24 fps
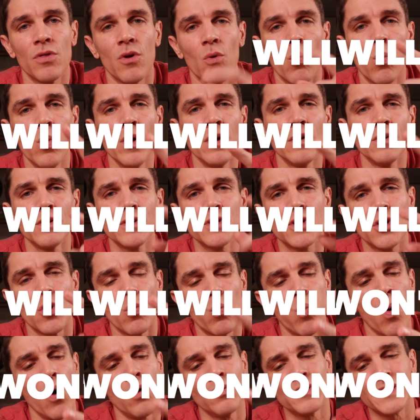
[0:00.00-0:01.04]
the wills, the
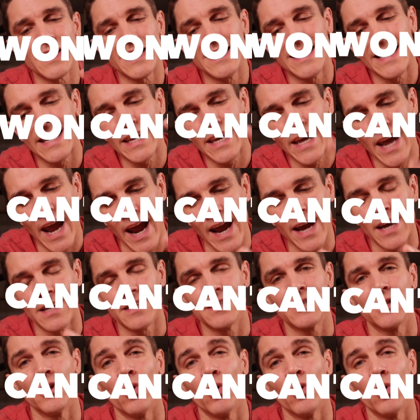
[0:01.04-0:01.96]
won'ts, and the can'ts.